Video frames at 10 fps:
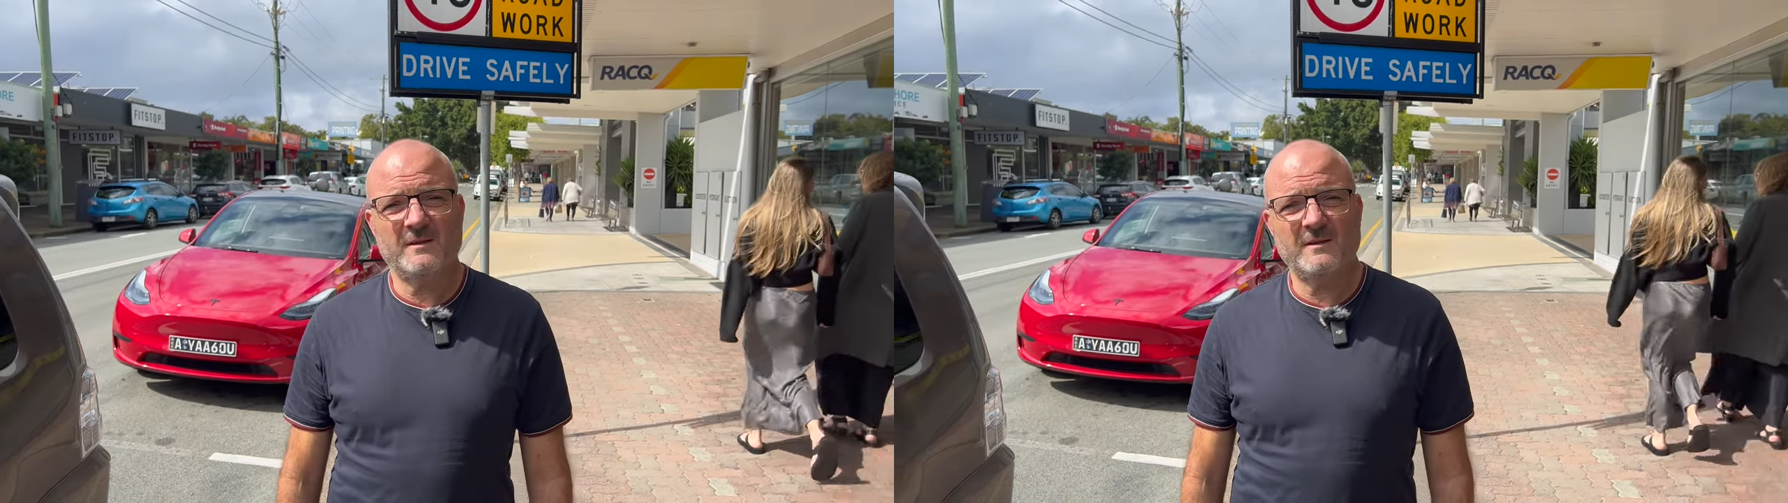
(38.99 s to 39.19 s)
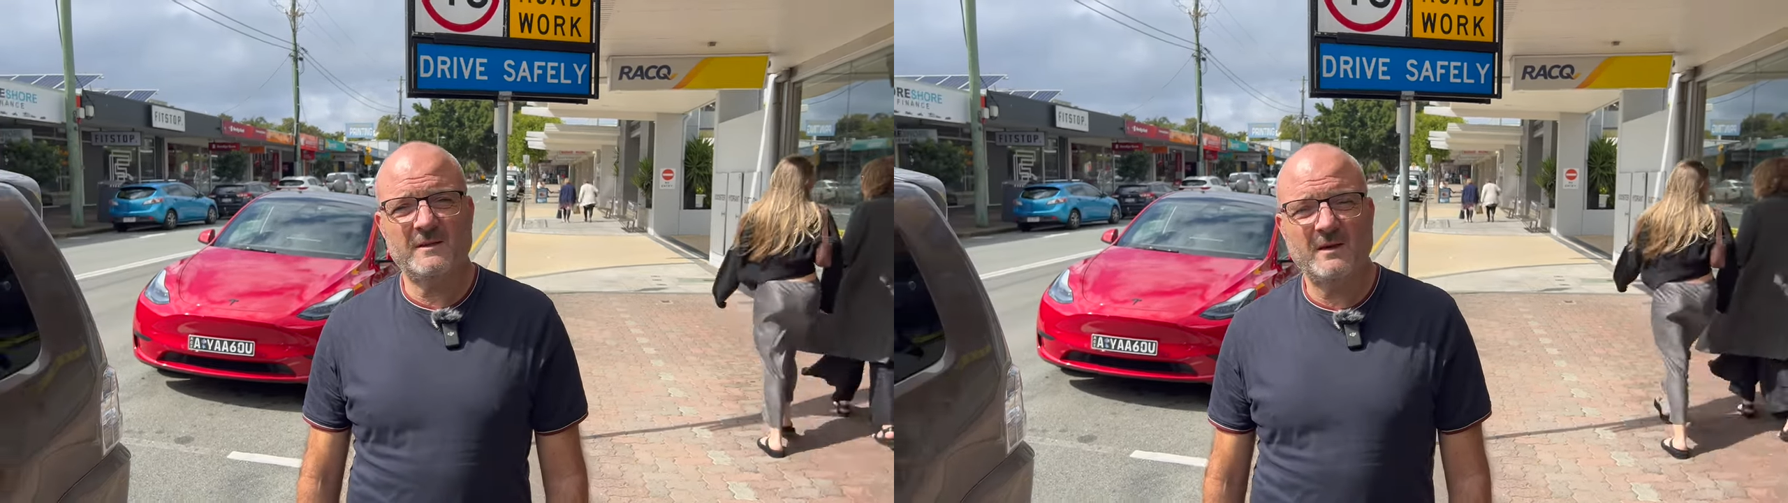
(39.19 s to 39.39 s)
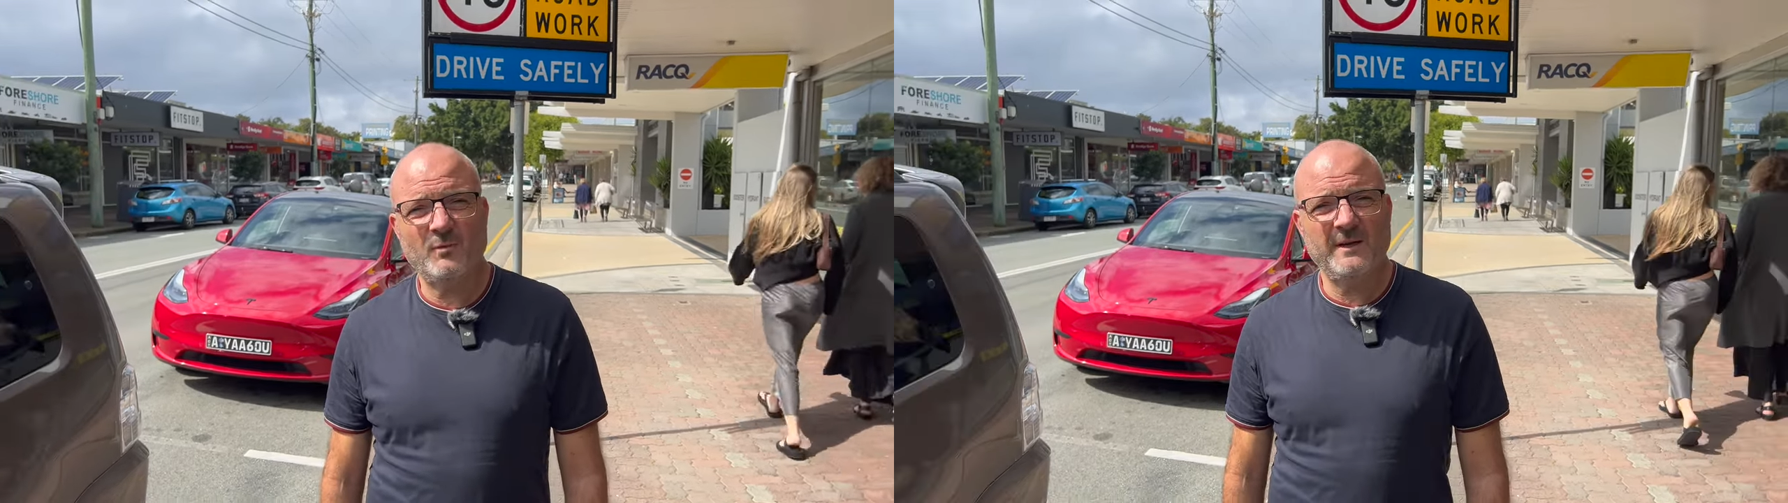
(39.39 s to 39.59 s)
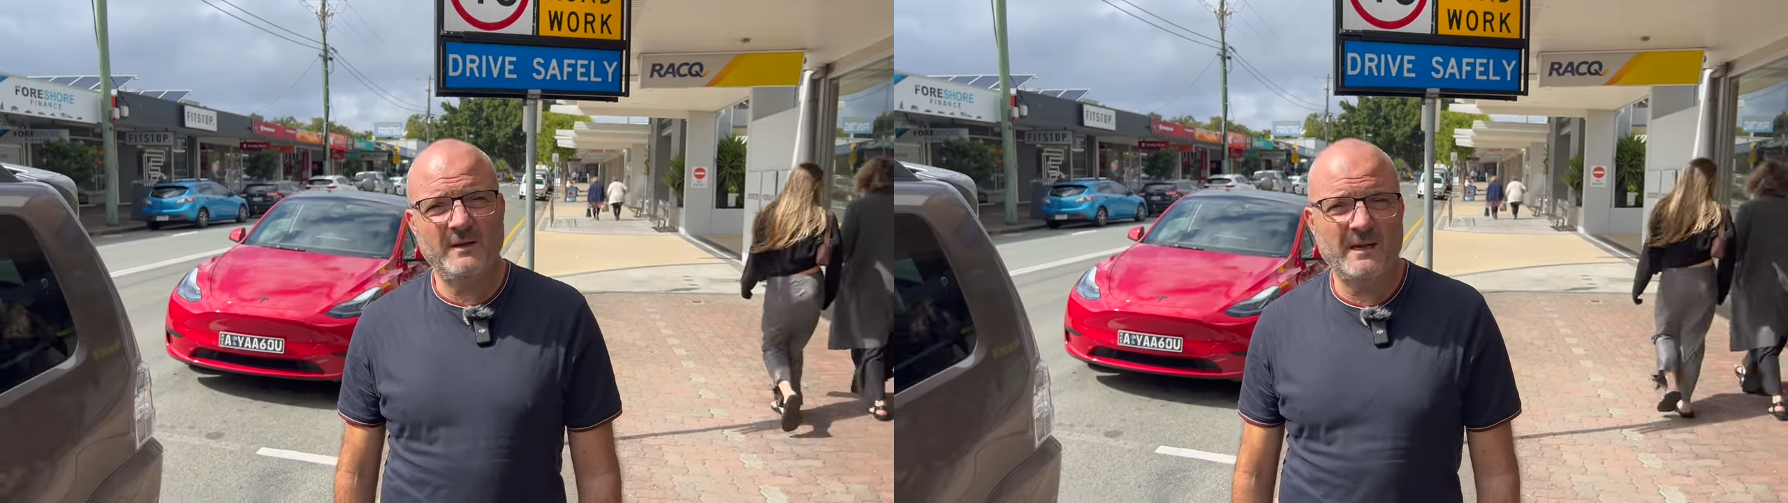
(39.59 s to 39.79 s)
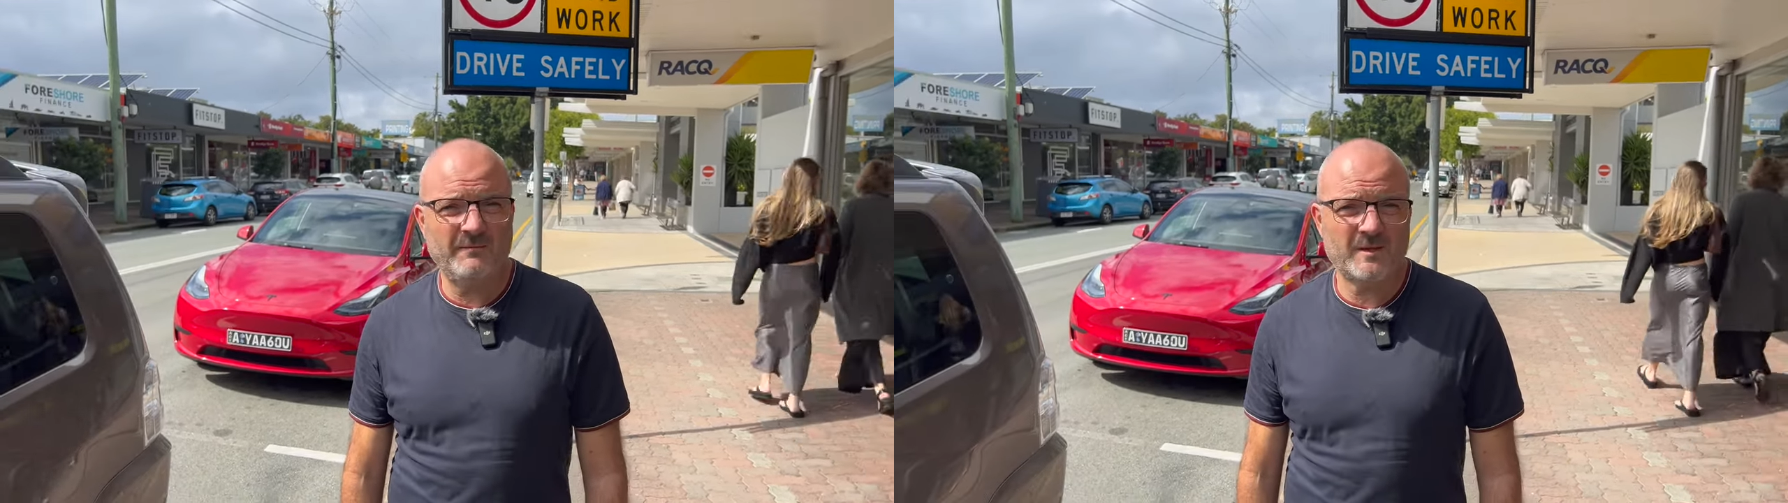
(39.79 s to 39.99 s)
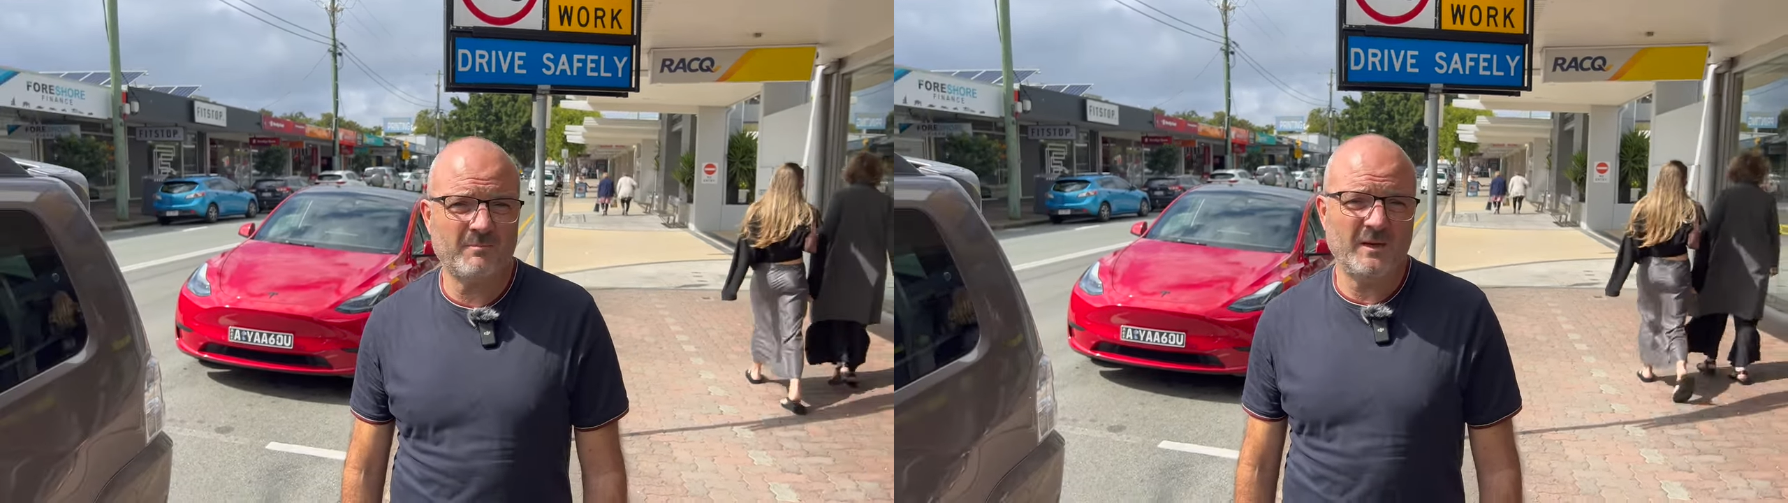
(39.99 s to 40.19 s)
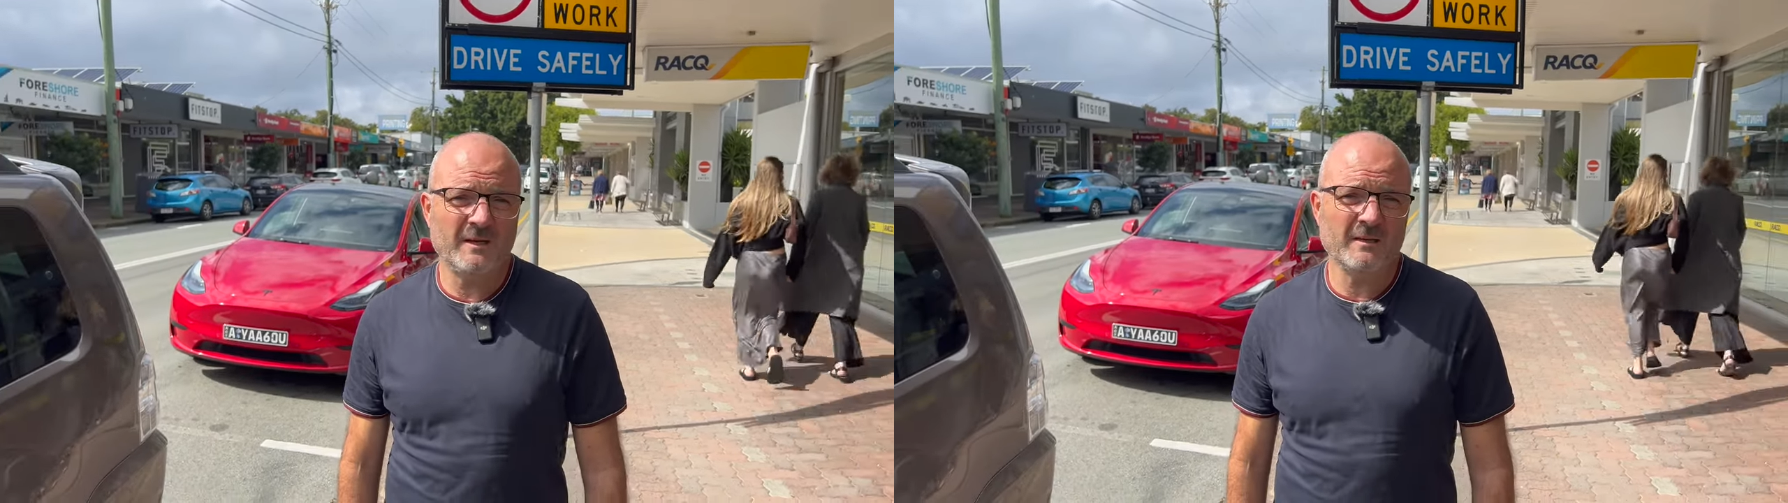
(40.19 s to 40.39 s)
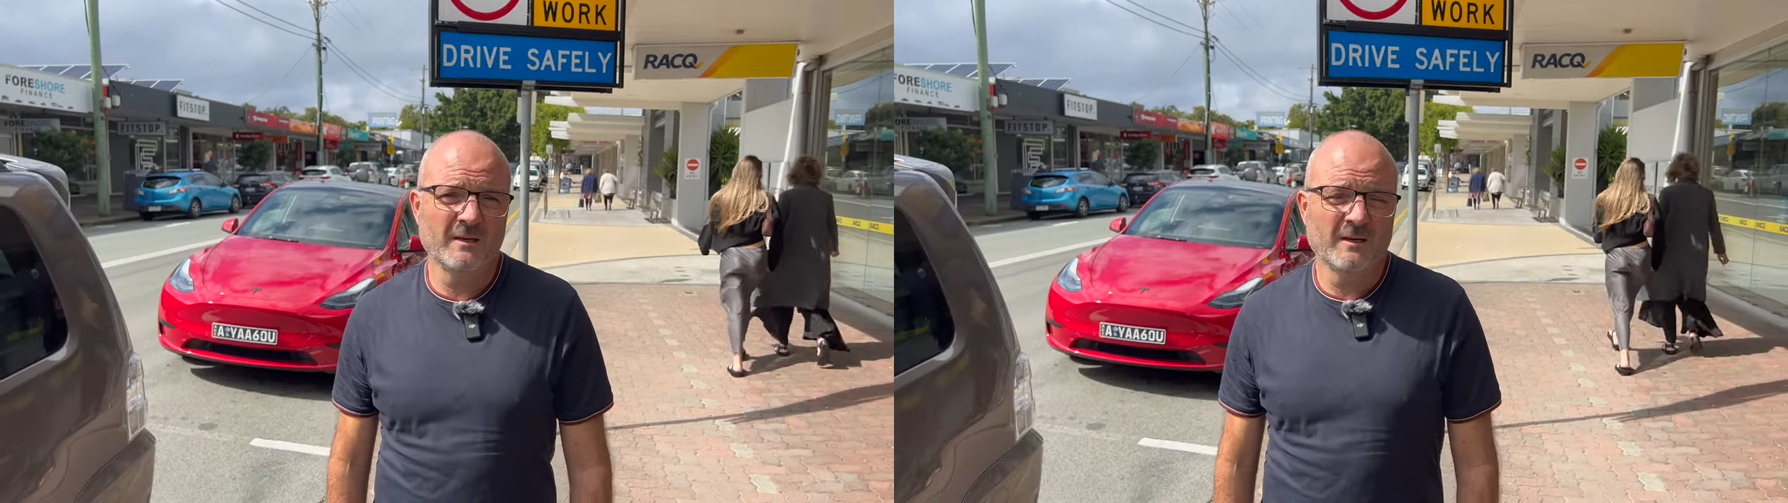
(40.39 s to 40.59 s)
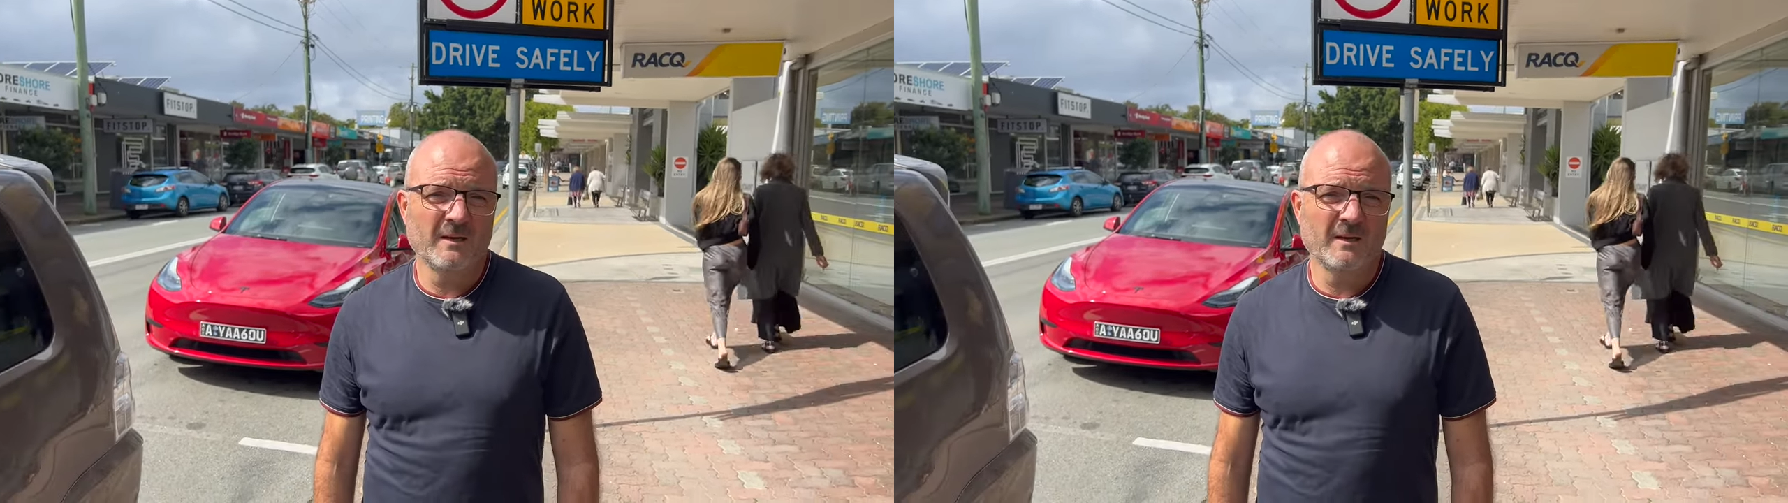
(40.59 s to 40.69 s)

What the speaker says: is that we didn't have a spare.